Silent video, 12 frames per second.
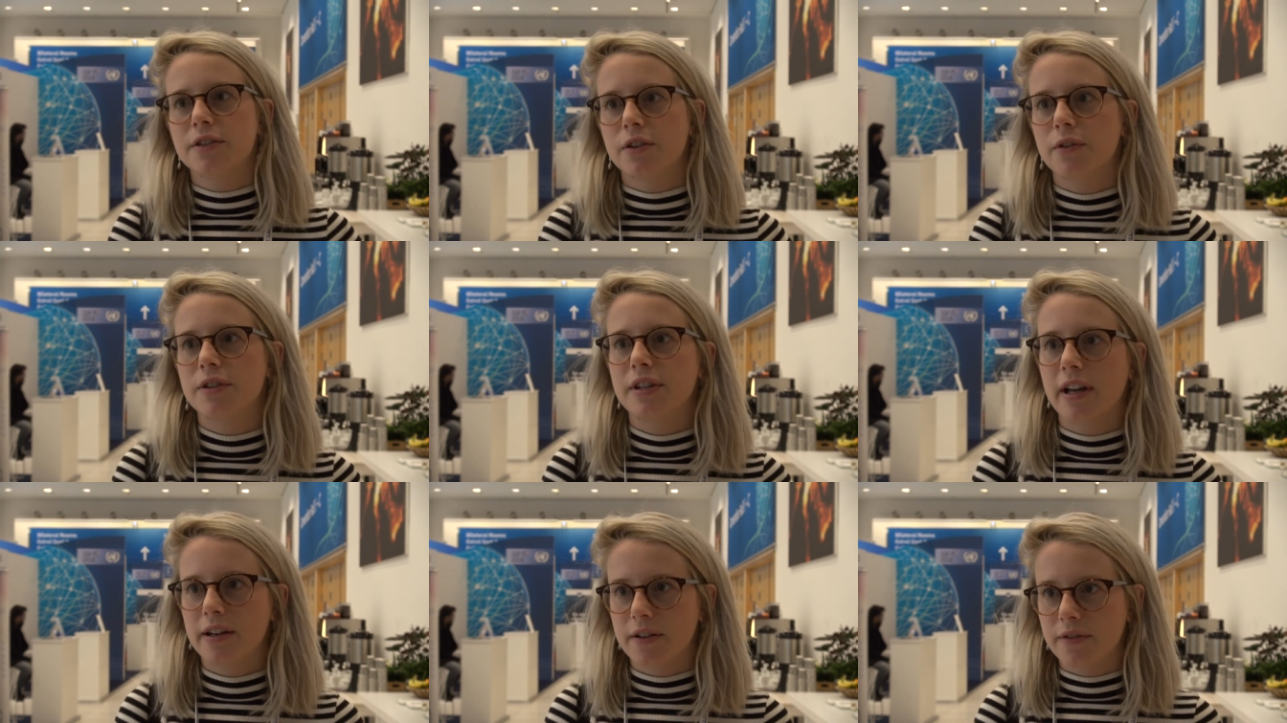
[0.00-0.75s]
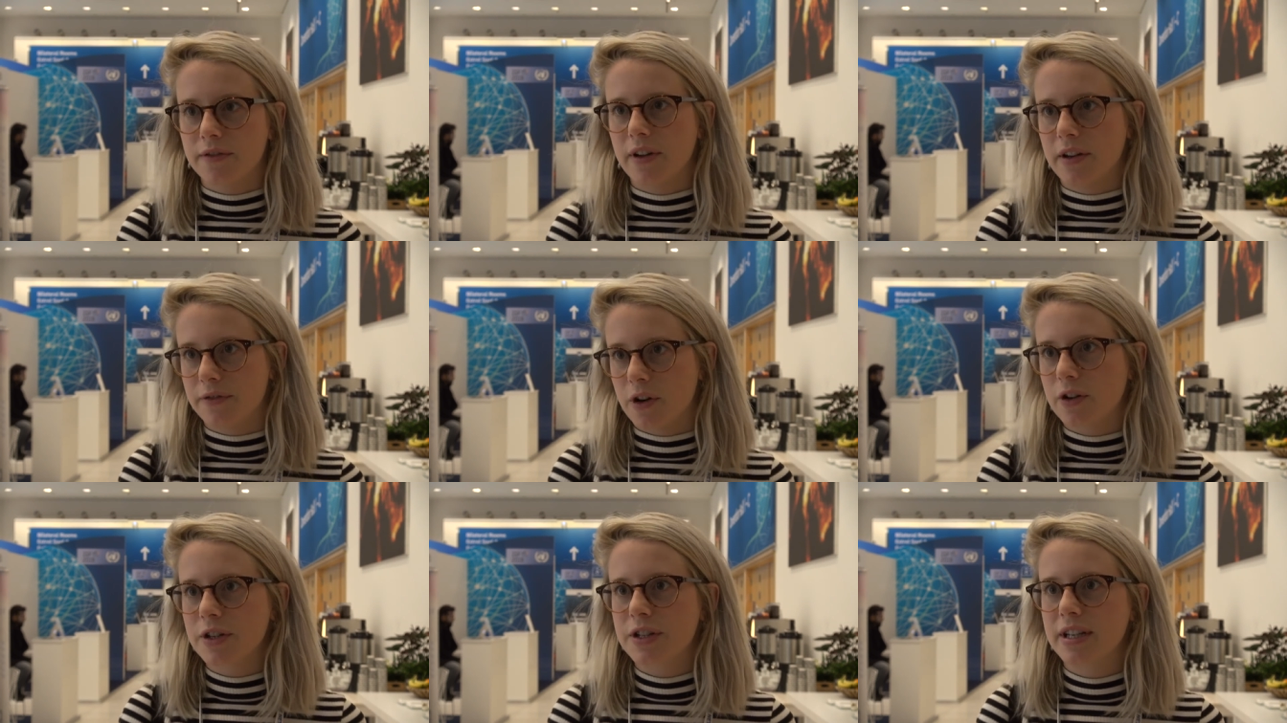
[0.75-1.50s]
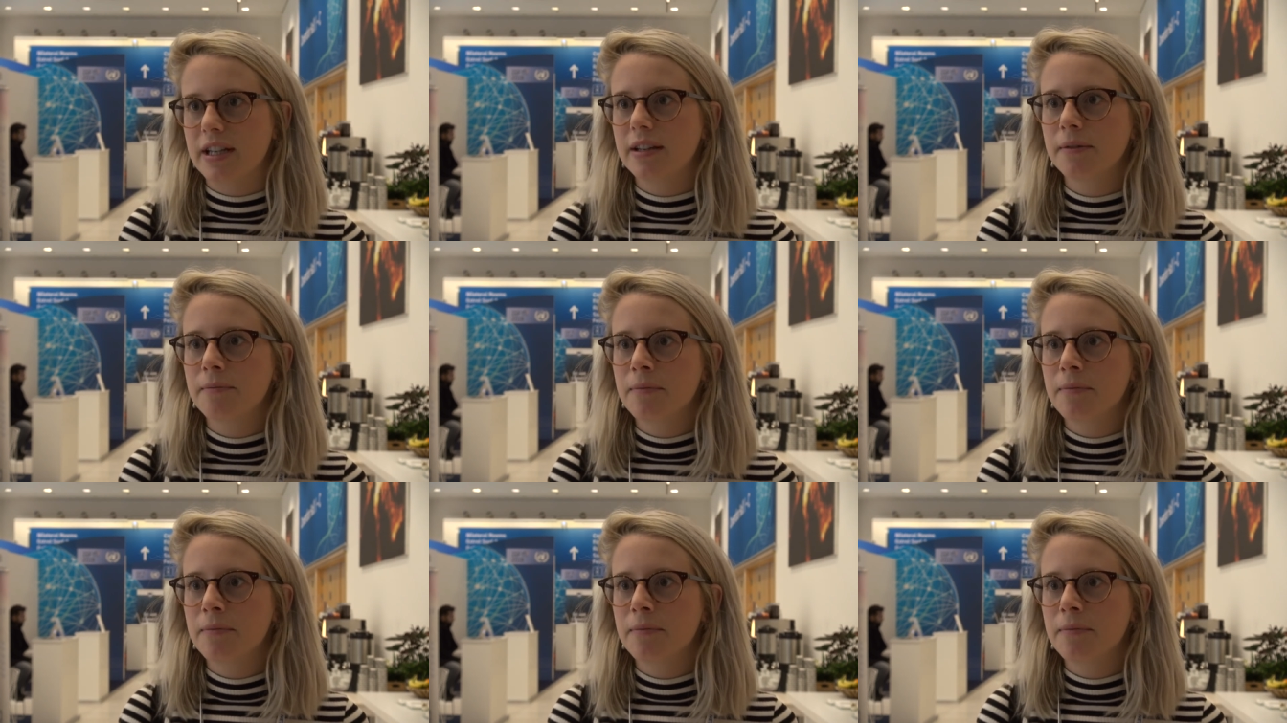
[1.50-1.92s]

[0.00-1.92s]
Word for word: So it's kind of advocacy.